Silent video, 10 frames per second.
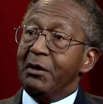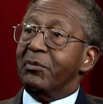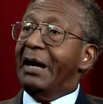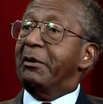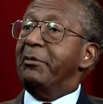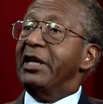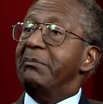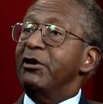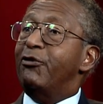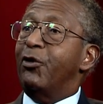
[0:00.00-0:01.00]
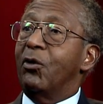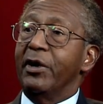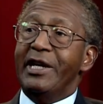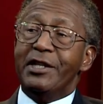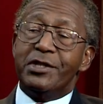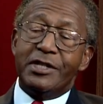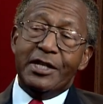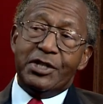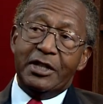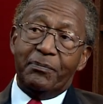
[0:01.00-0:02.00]
Probably before each
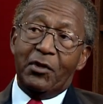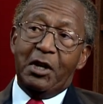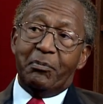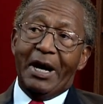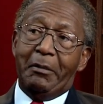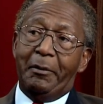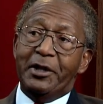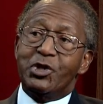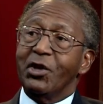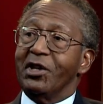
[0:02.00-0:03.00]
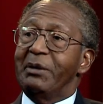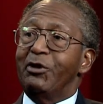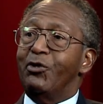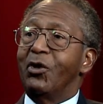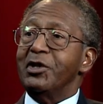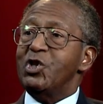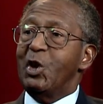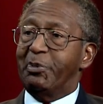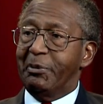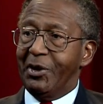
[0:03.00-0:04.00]
season, probably certainly before a
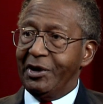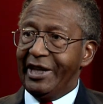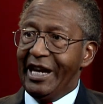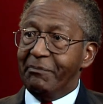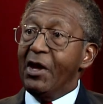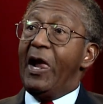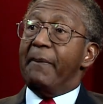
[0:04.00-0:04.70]
Super Bowl game,